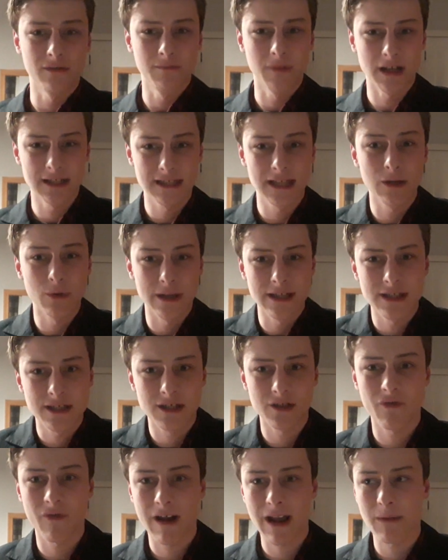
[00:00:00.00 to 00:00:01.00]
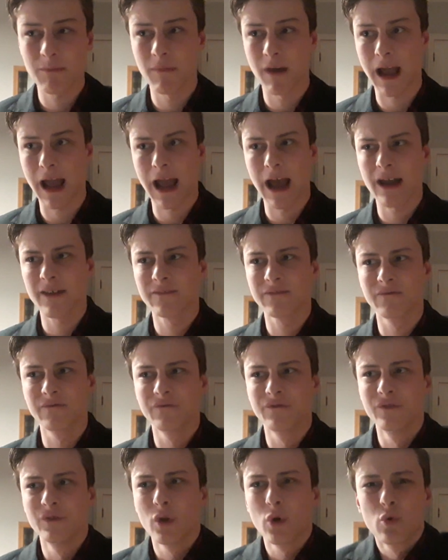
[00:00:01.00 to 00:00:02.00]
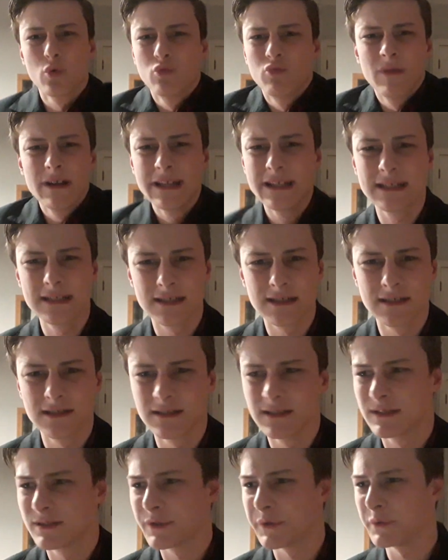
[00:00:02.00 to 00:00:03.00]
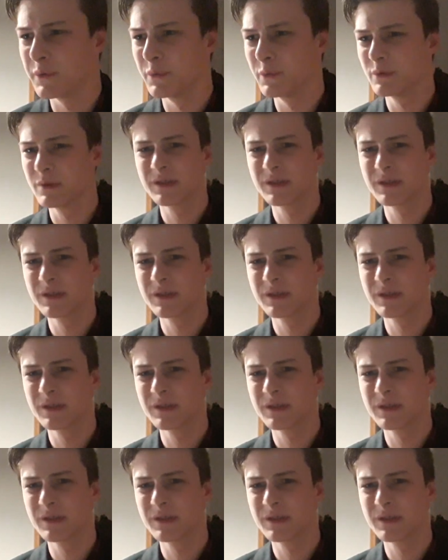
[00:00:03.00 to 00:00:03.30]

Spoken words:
I see on Instagram have no reason to